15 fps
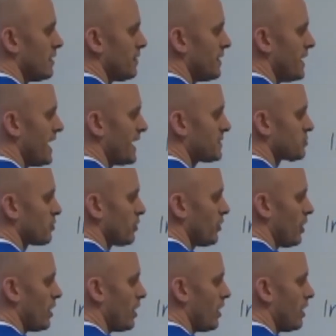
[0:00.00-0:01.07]
the natural
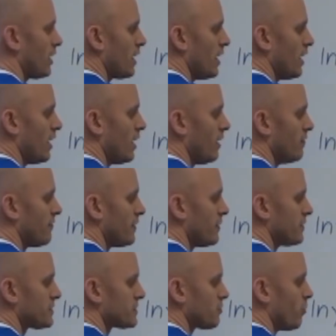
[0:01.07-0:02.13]
log of
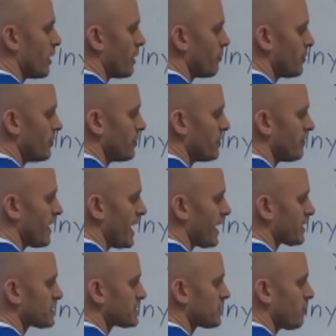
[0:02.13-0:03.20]
the square root of
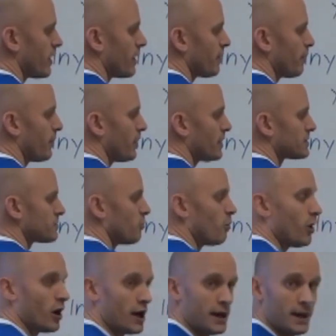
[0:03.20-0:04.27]
x squared plus
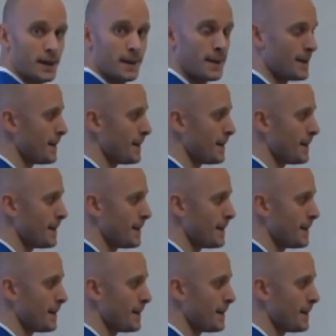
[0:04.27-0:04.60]
1